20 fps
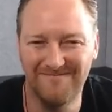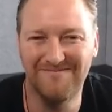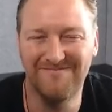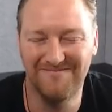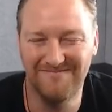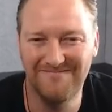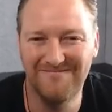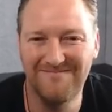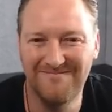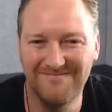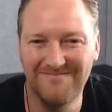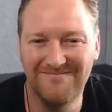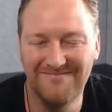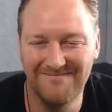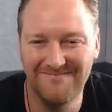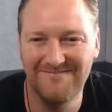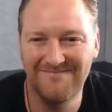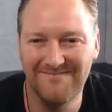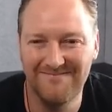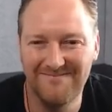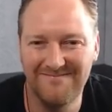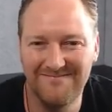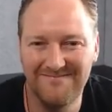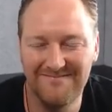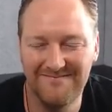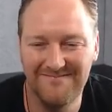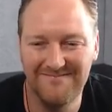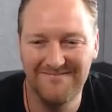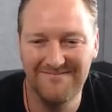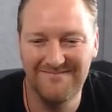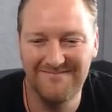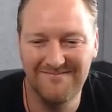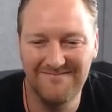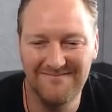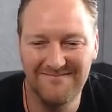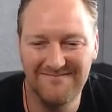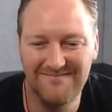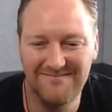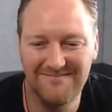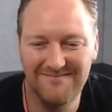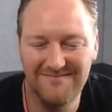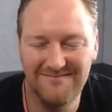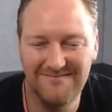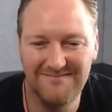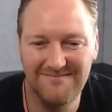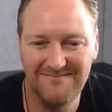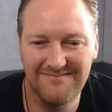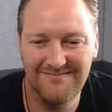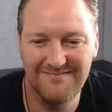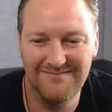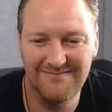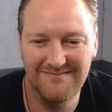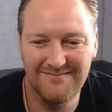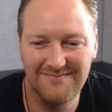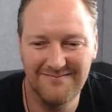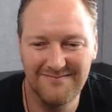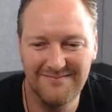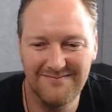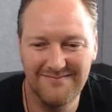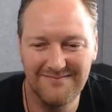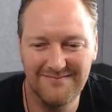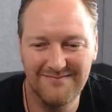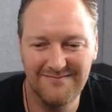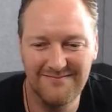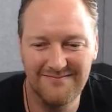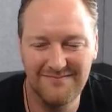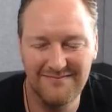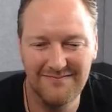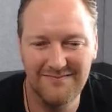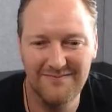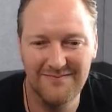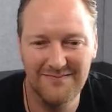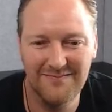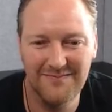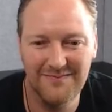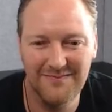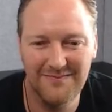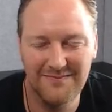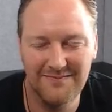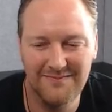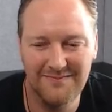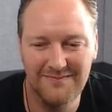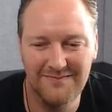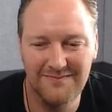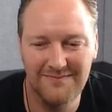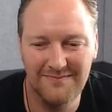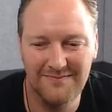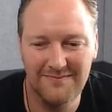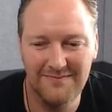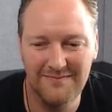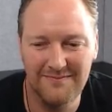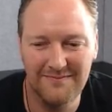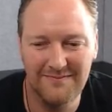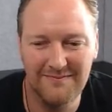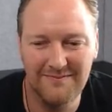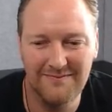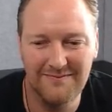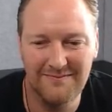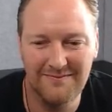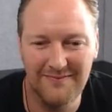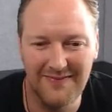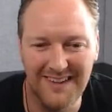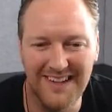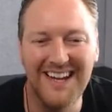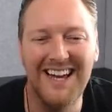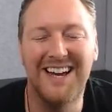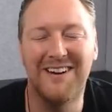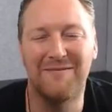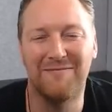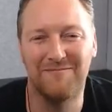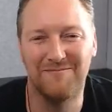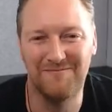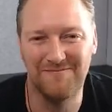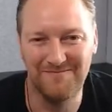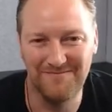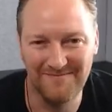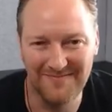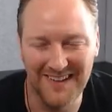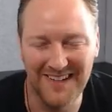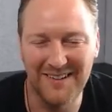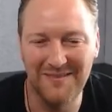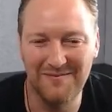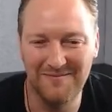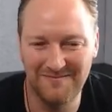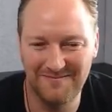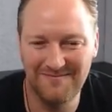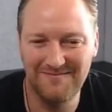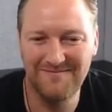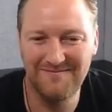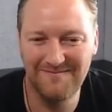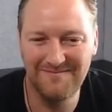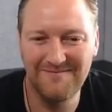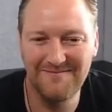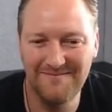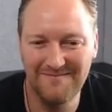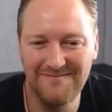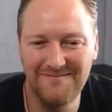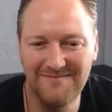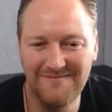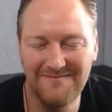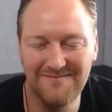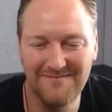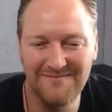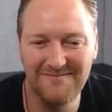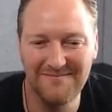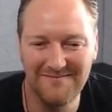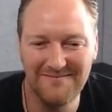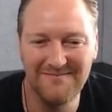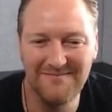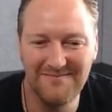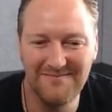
No words are spoken by the person on screen.